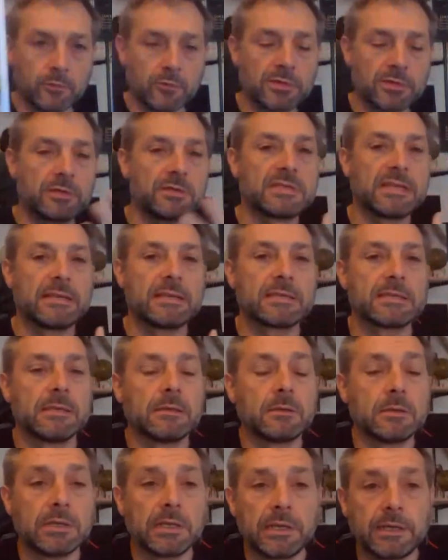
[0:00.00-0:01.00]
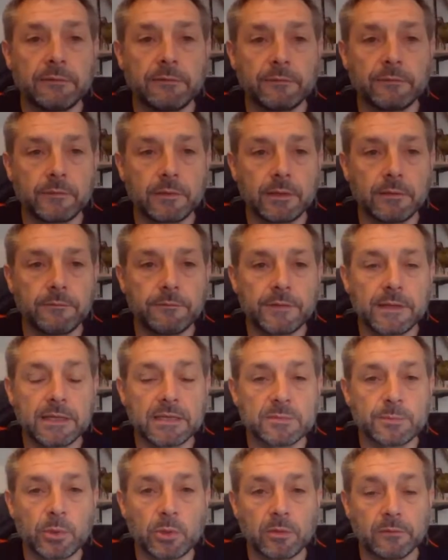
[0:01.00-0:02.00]
also sensing, like, if
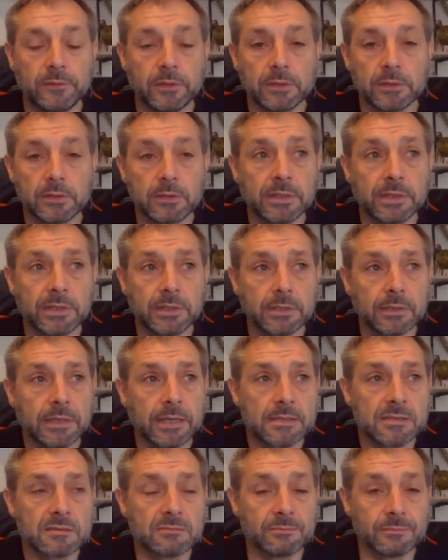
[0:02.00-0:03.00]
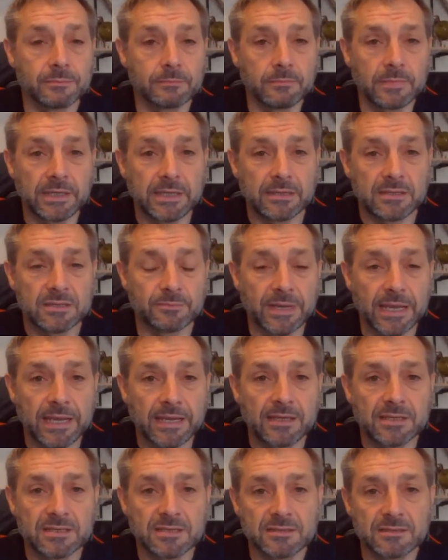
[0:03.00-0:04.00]
that's part of your diet, eat some
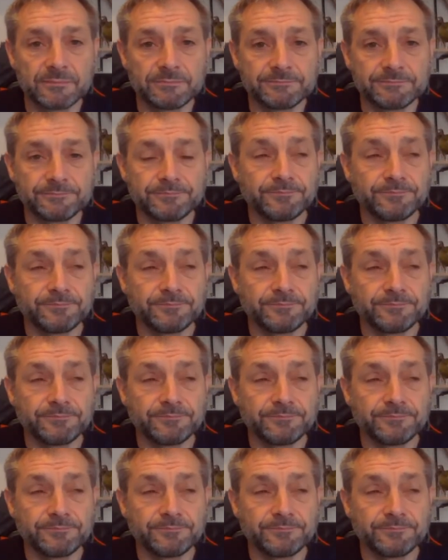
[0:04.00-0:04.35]
eggs,